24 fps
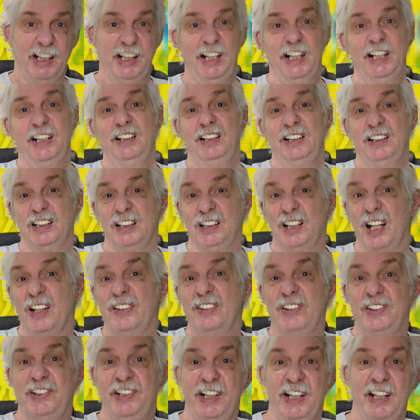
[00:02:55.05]
and in
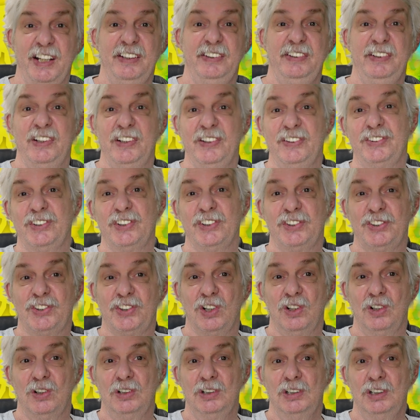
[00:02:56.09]
another 10 years or
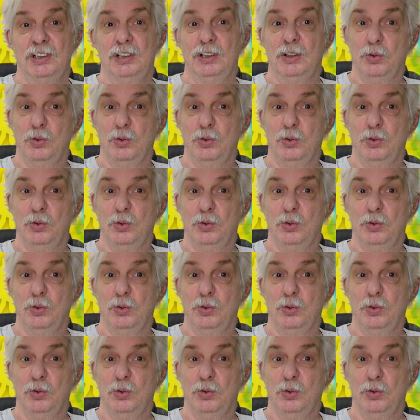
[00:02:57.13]
so,